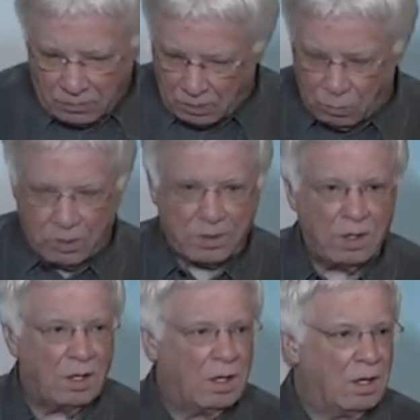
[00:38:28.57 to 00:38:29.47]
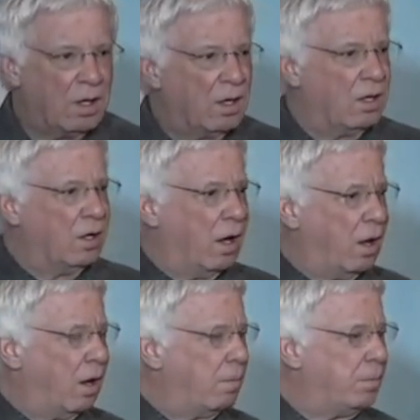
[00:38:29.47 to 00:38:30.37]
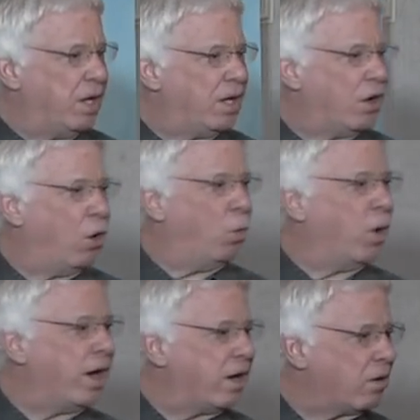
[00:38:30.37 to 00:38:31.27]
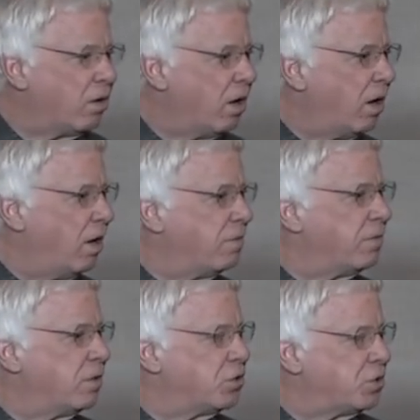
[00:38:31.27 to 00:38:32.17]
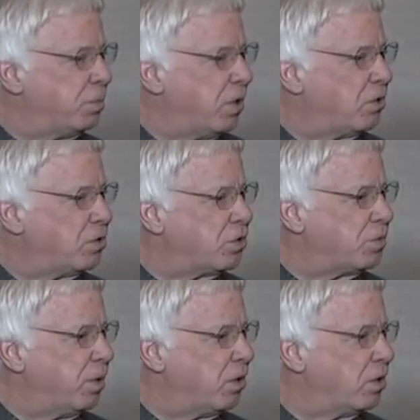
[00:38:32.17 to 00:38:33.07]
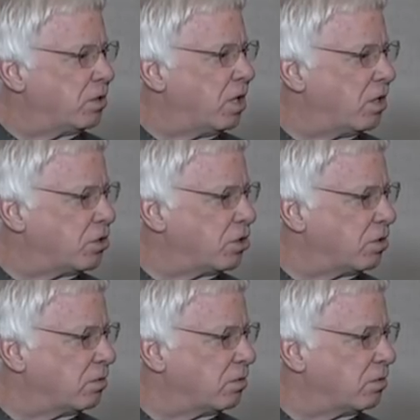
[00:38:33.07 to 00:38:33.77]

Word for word: with being aware of spirit to spirit touch.